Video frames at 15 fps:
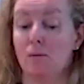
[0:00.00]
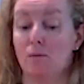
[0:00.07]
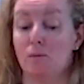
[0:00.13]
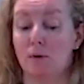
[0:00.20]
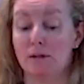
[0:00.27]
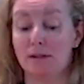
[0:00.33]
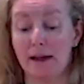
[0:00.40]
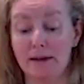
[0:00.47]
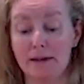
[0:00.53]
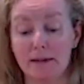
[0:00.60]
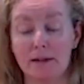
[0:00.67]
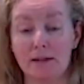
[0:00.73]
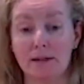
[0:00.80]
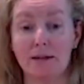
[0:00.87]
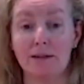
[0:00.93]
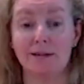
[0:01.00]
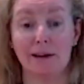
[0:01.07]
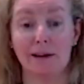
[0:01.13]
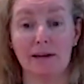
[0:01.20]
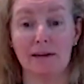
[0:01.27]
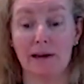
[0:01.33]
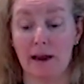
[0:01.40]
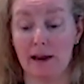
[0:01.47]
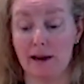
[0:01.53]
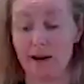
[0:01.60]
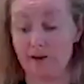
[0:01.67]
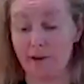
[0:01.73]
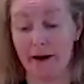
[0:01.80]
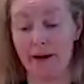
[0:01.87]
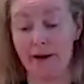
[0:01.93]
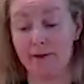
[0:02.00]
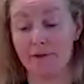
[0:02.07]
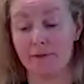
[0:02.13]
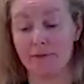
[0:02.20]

protected since 1985.